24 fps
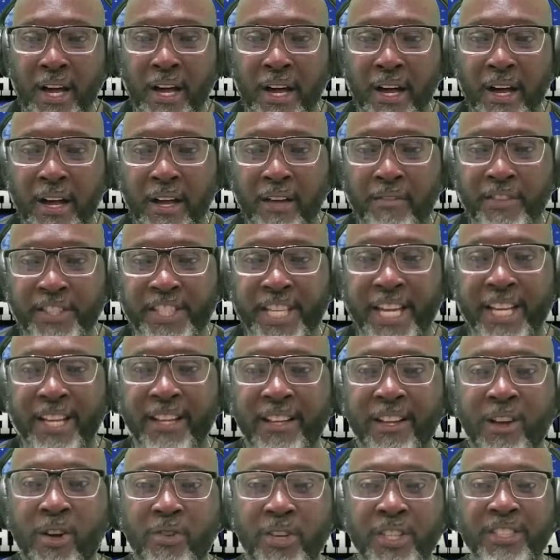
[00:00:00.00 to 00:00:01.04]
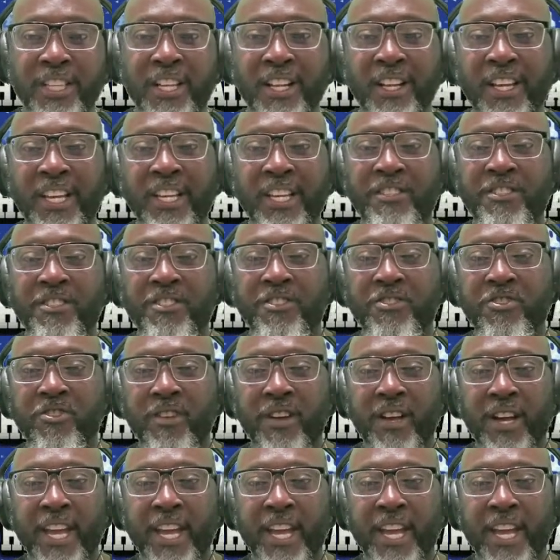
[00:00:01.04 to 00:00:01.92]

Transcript: uh, second longest elite